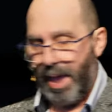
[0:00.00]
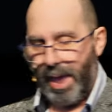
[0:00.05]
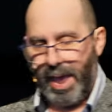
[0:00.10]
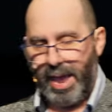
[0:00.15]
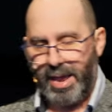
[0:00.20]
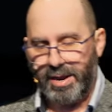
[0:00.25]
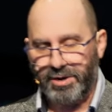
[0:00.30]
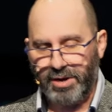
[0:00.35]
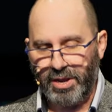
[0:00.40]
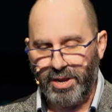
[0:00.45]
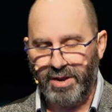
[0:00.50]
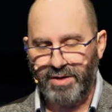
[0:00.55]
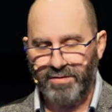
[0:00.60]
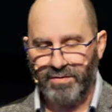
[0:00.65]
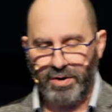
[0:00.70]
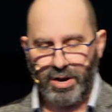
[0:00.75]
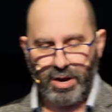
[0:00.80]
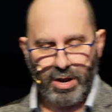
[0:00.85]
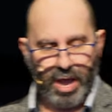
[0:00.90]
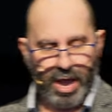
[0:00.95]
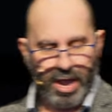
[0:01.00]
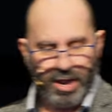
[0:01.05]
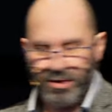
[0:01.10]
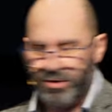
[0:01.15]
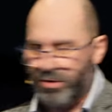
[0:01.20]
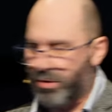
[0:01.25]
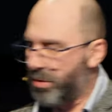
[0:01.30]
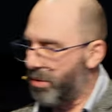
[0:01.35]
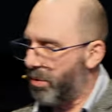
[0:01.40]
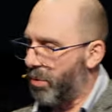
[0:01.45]
And even a
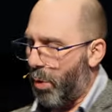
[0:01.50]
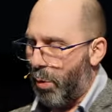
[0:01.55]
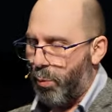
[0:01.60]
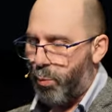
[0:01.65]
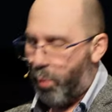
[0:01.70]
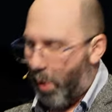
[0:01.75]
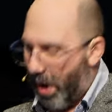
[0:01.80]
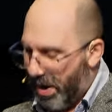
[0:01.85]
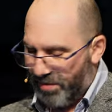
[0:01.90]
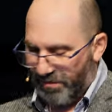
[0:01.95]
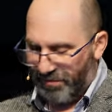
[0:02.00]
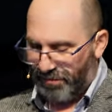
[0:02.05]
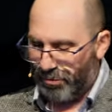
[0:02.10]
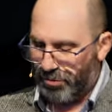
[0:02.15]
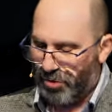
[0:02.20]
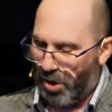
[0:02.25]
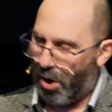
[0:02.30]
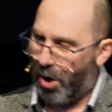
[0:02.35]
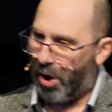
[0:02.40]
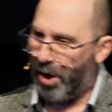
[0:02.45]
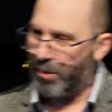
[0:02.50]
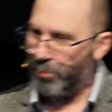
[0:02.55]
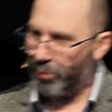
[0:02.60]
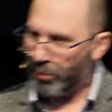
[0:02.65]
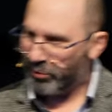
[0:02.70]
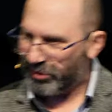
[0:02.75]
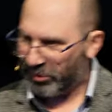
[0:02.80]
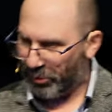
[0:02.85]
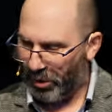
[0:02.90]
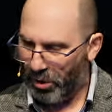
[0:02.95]
wonderful guy,
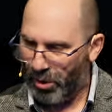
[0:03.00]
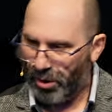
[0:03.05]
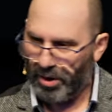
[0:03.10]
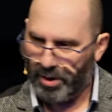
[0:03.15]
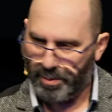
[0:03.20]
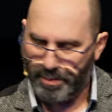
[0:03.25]
which we heard